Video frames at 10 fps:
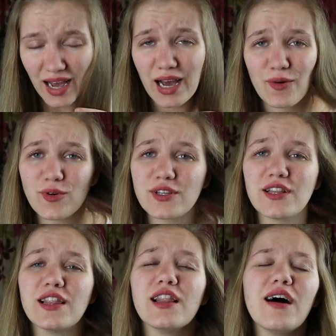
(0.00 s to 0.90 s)
I would
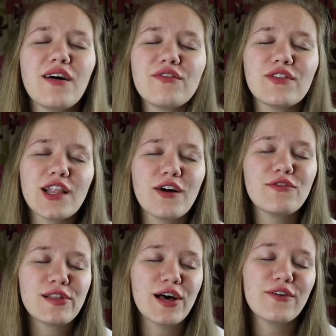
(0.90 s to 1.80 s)
love,
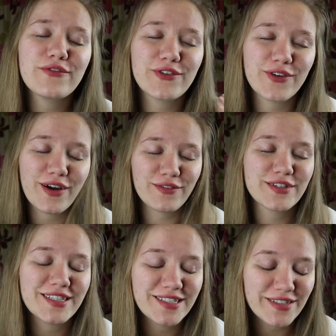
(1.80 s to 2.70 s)
love, love to cover
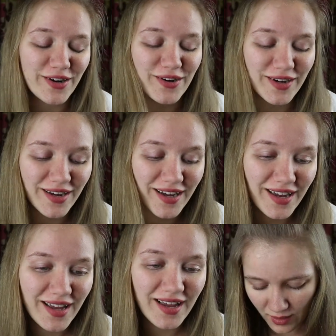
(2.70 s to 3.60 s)
this song.
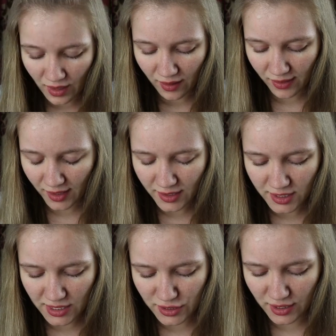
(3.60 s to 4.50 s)
I think
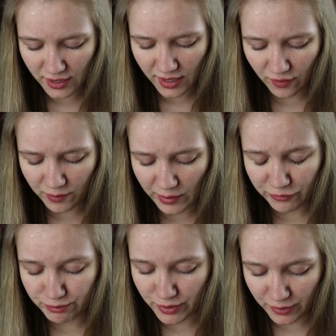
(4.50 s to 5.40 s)
she actually gave me
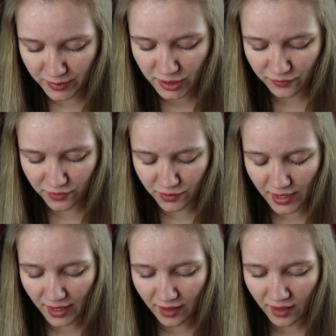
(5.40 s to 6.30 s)
permission for
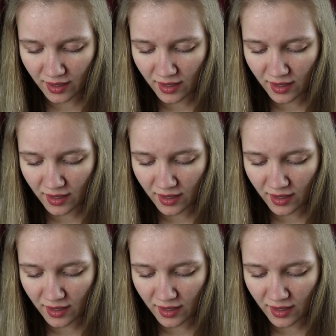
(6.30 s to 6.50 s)
that.